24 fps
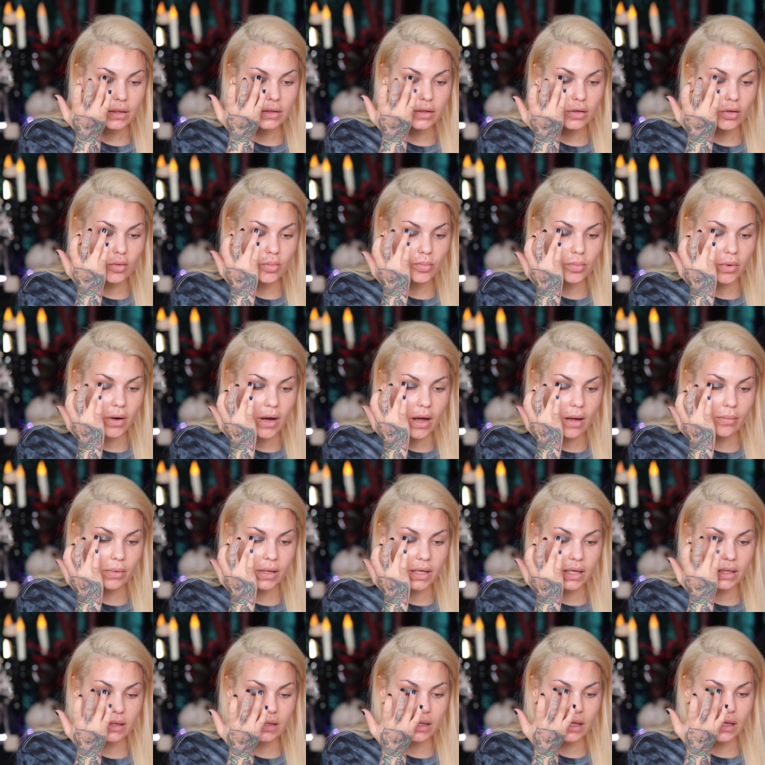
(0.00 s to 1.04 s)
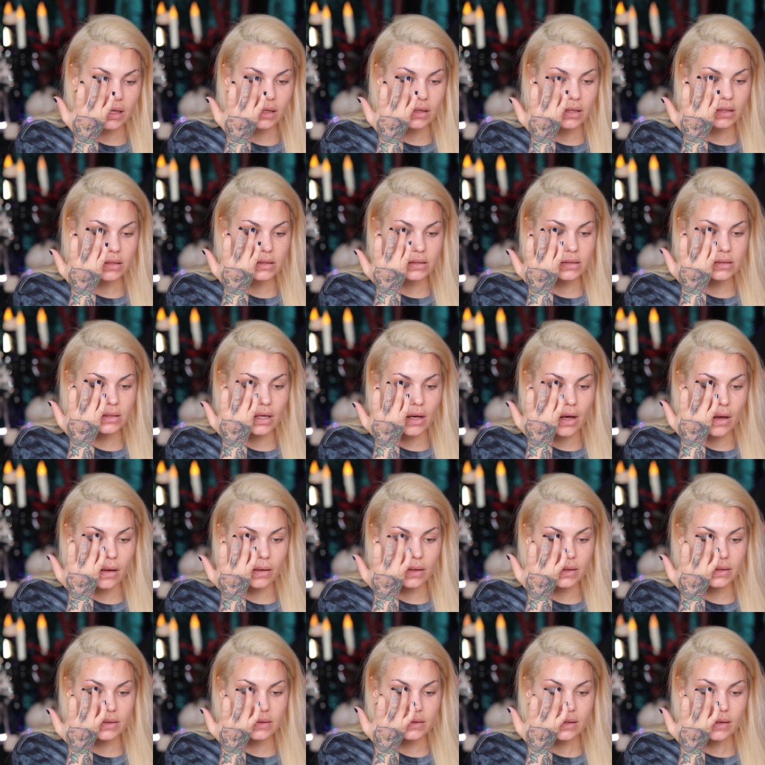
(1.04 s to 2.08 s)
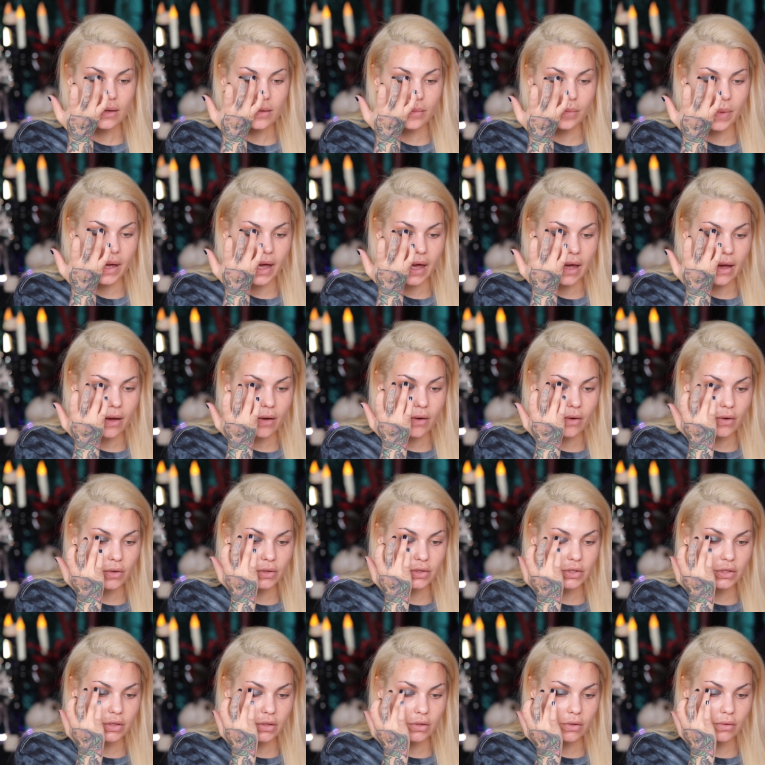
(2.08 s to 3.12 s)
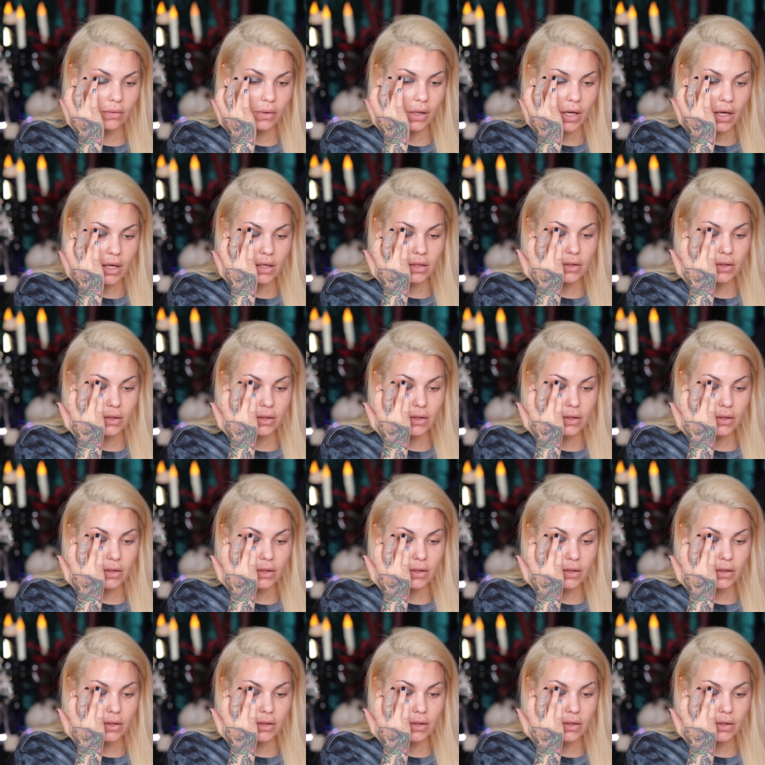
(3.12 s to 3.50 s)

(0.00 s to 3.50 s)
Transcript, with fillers: You probably think the song is about you.